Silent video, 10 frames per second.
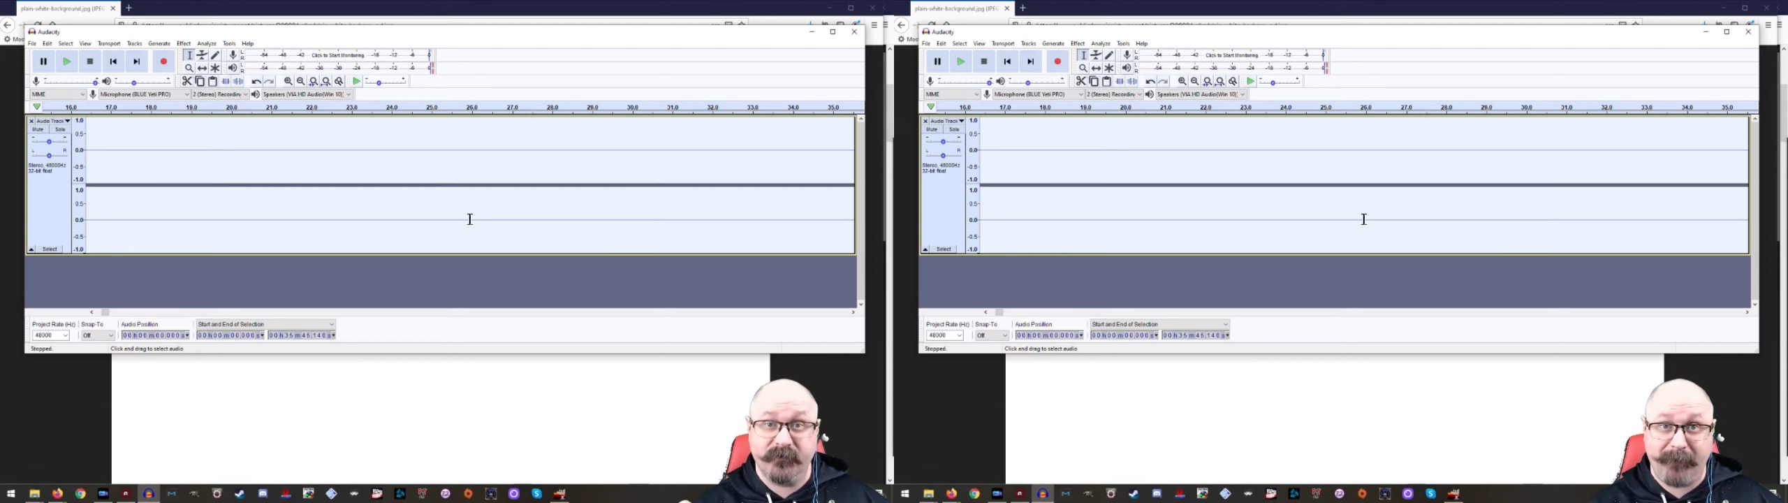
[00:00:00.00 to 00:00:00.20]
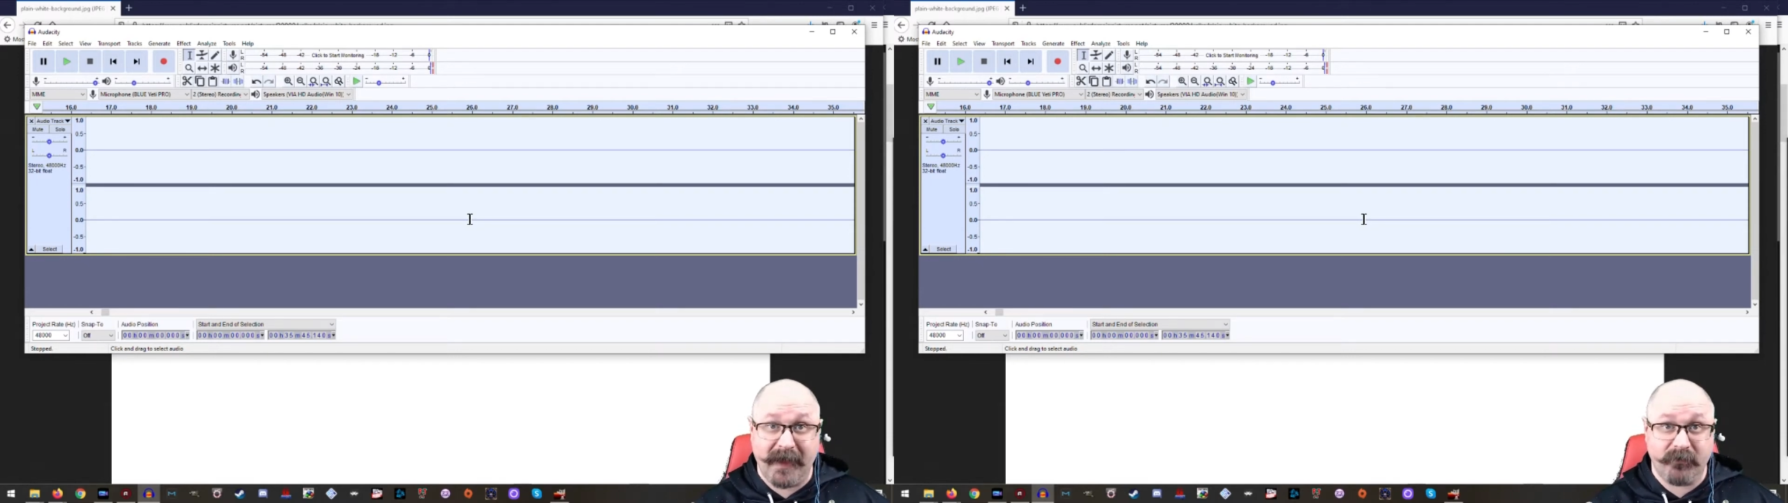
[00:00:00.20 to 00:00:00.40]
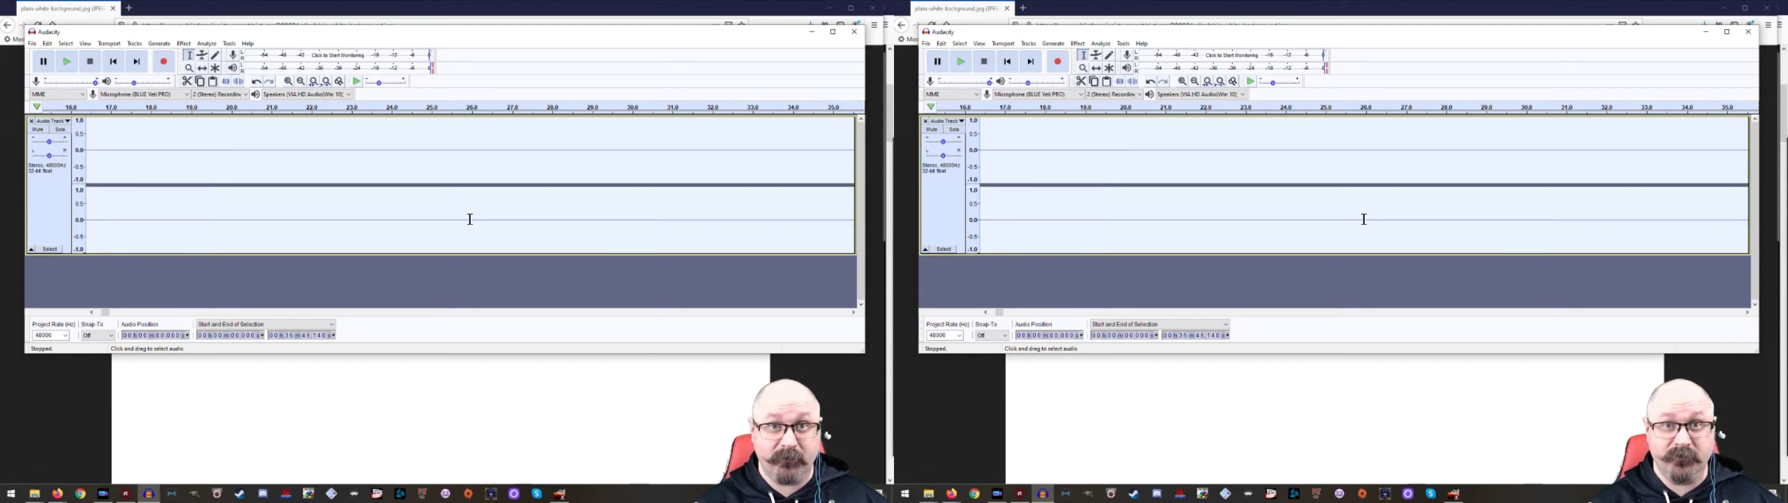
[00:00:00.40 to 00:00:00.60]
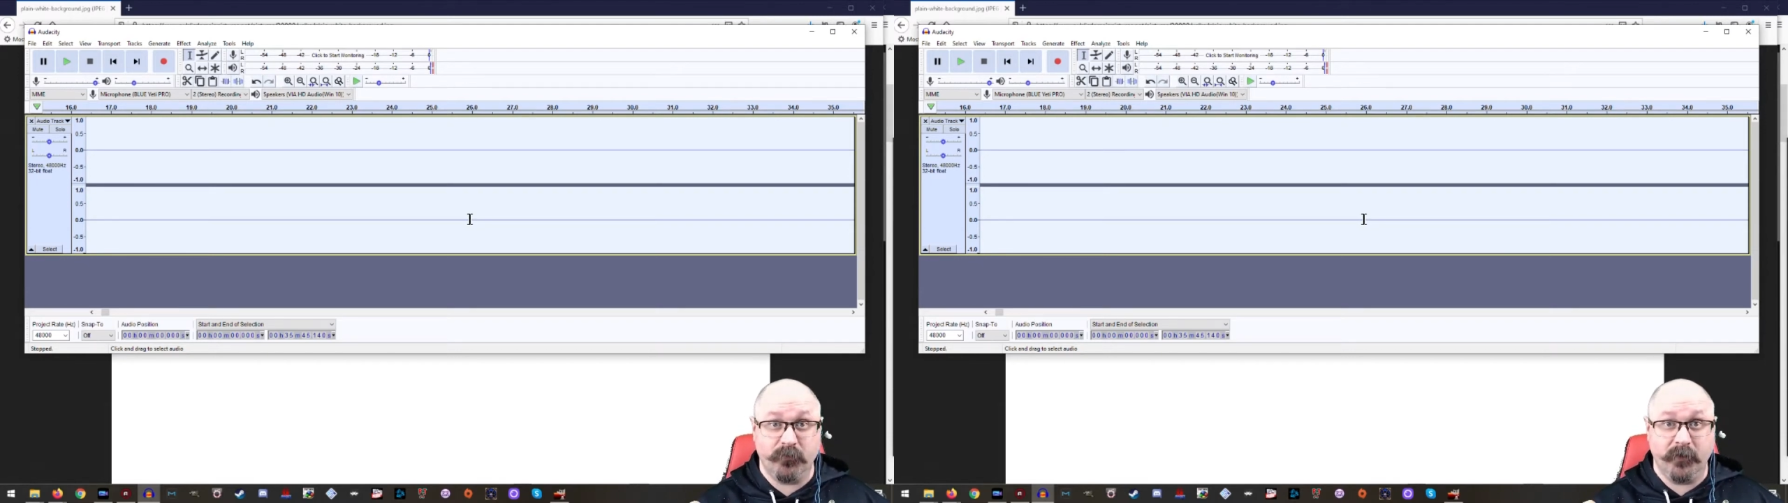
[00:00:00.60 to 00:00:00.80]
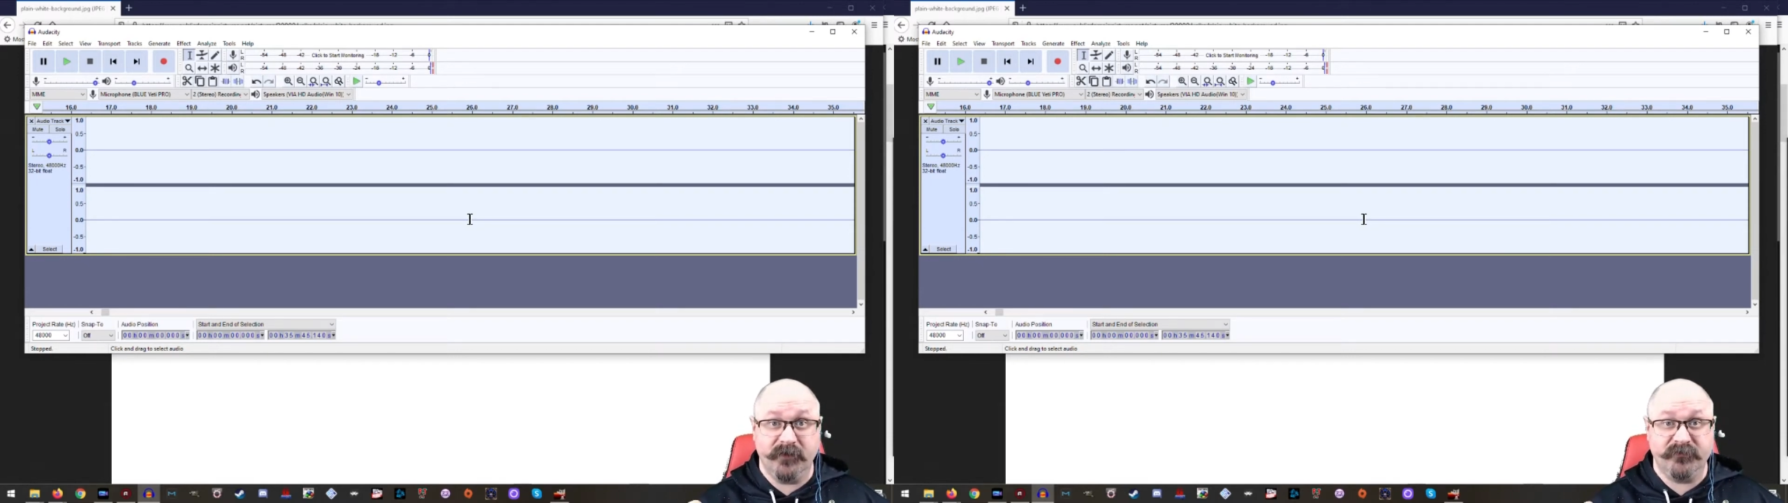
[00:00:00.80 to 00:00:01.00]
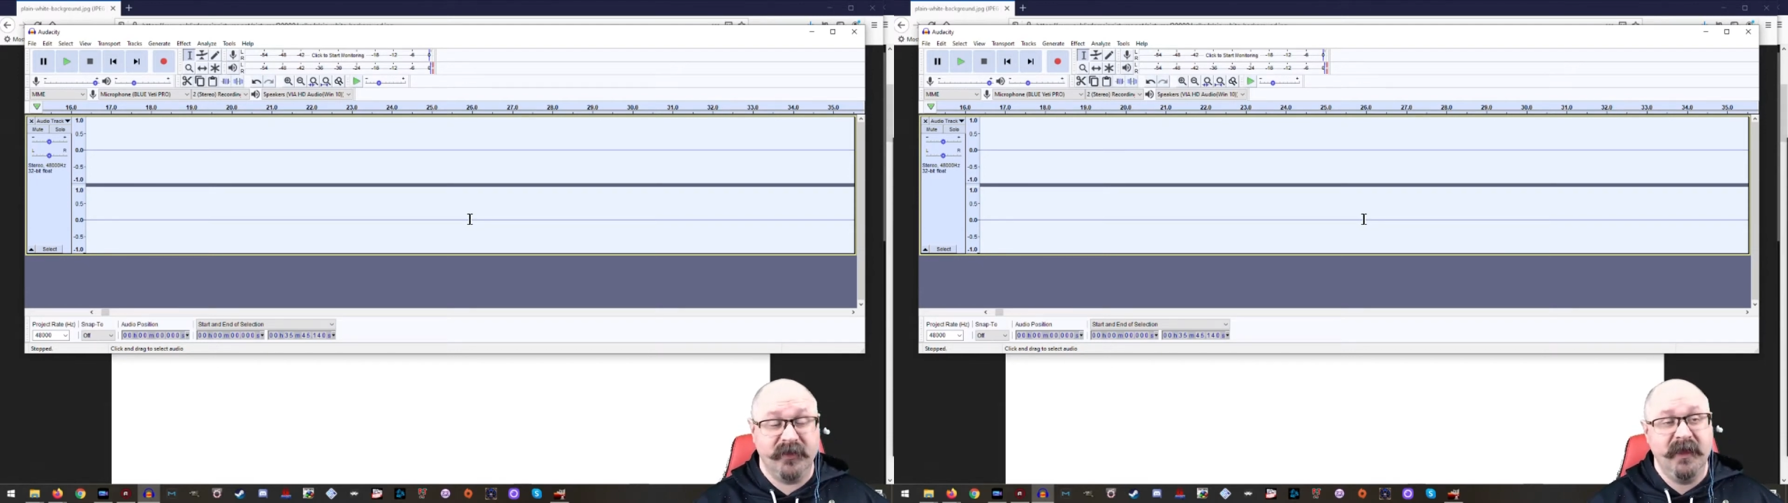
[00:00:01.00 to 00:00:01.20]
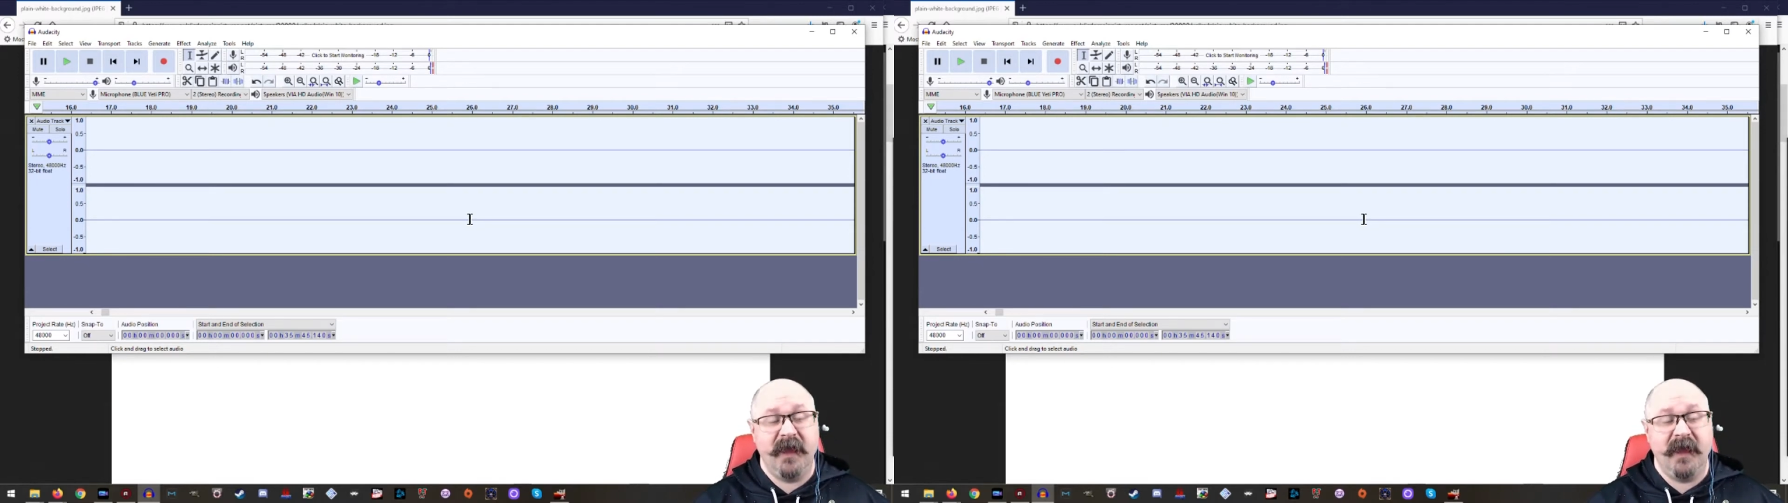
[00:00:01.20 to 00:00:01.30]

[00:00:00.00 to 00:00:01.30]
the background noise,